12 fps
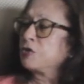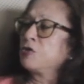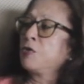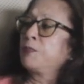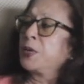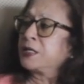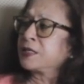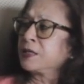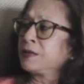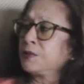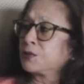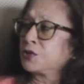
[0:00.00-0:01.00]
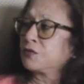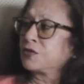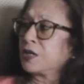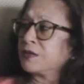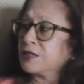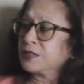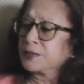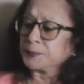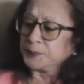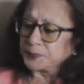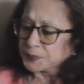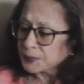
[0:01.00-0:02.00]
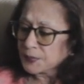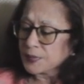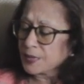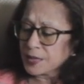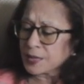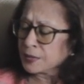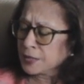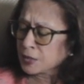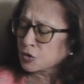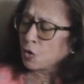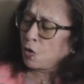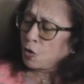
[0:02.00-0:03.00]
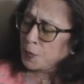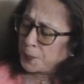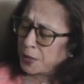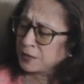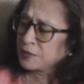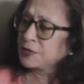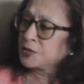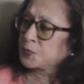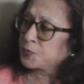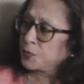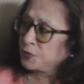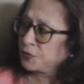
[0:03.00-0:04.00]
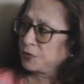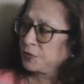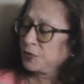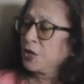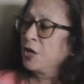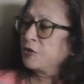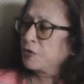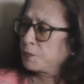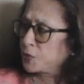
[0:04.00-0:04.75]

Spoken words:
So, basically what you've done is, that's all part of this. The